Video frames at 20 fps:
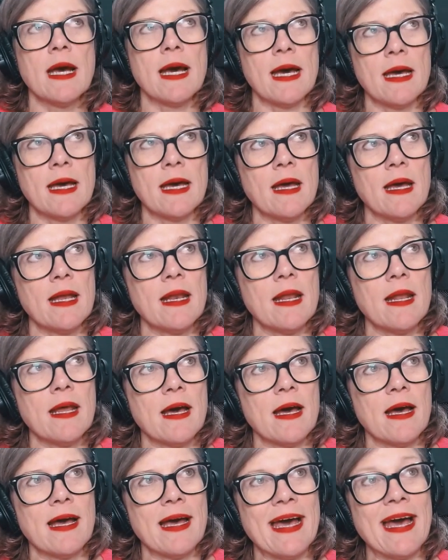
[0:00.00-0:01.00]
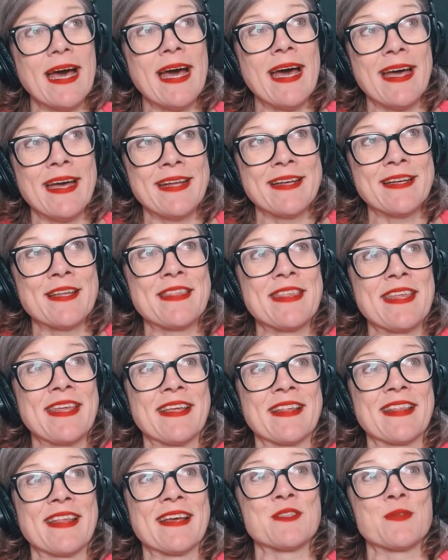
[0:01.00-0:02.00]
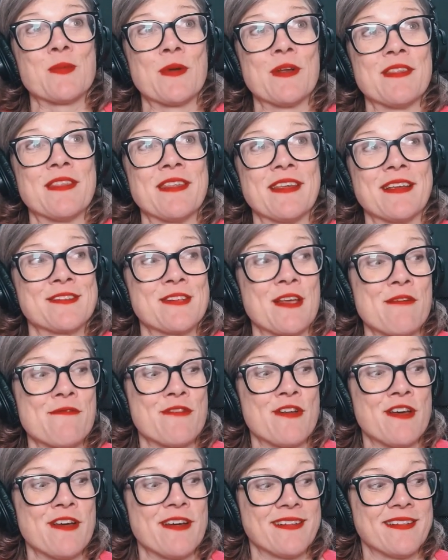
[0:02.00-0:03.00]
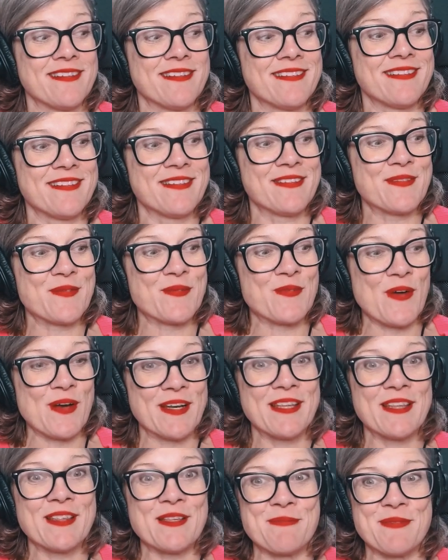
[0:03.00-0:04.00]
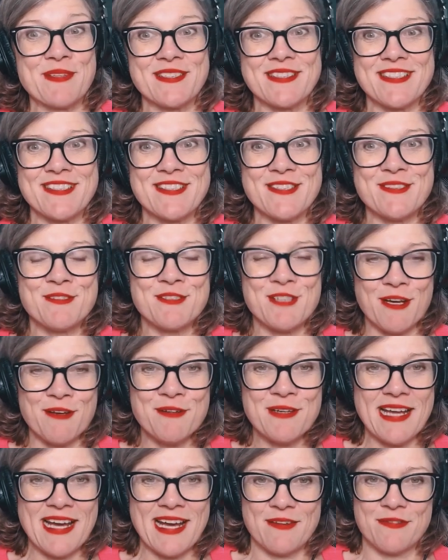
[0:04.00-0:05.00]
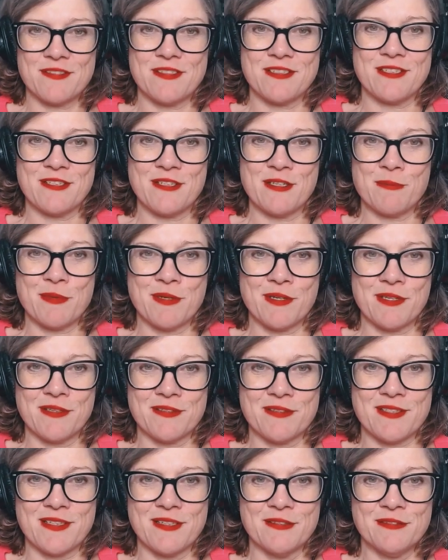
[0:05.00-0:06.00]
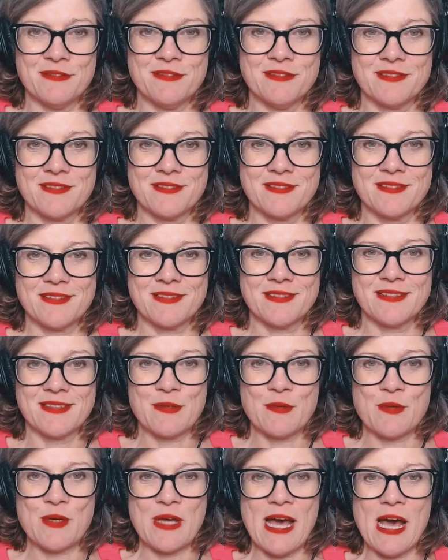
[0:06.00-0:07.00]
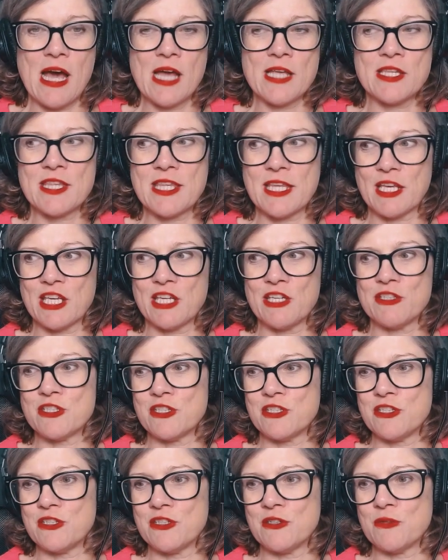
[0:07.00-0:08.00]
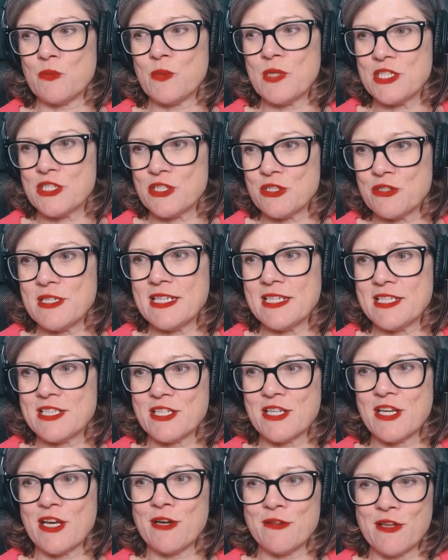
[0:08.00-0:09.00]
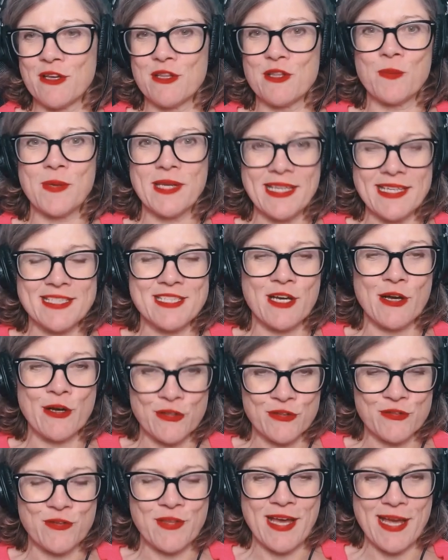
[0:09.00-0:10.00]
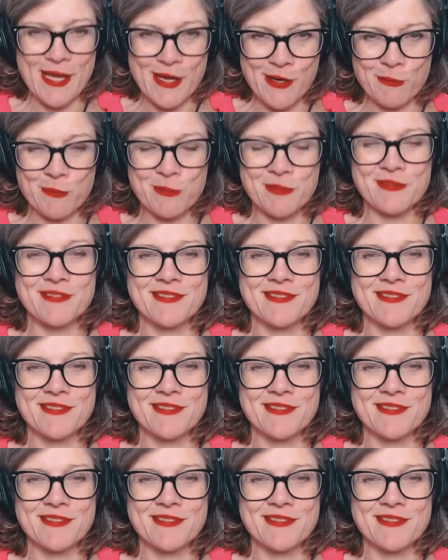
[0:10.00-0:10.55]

And, and and I think that's one of the things I've learned running the business. You don't have to do it by yourself. Mm. I think you do. We do need to know though that we need to ask for that help